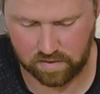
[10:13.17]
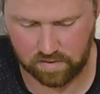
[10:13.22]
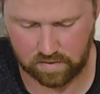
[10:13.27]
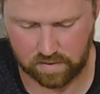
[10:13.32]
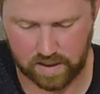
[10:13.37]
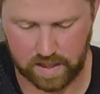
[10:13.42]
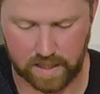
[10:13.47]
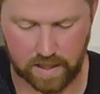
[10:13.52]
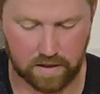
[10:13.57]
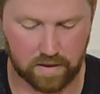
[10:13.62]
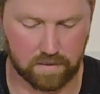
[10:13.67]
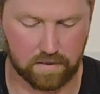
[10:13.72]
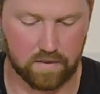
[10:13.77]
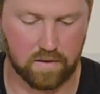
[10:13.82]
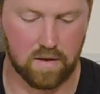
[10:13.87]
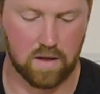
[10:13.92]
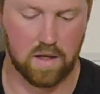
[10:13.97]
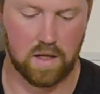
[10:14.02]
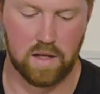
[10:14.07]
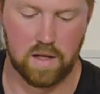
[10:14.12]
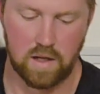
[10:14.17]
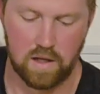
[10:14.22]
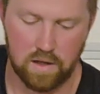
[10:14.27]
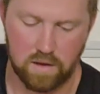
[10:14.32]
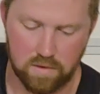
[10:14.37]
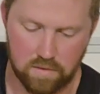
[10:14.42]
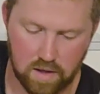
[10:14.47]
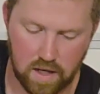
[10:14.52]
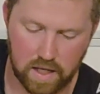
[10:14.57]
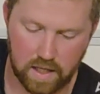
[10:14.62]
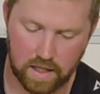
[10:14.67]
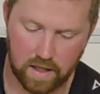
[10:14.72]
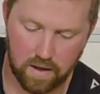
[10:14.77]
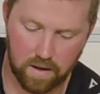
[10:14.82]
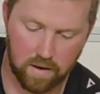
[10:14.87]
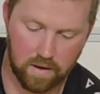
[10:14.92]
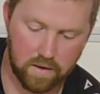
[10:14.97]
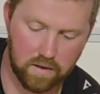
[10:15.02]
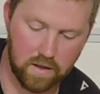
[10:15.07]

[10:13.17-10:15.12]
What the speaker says: like right here,